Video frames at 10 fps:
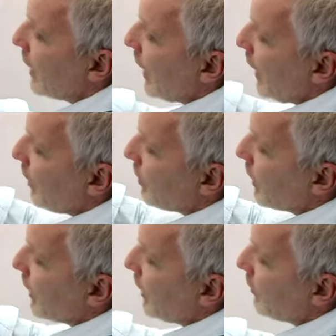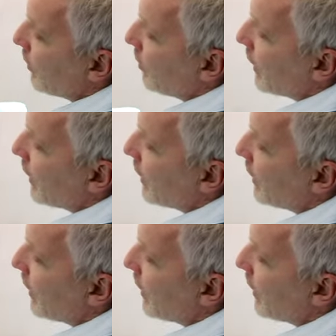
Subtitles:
and believably?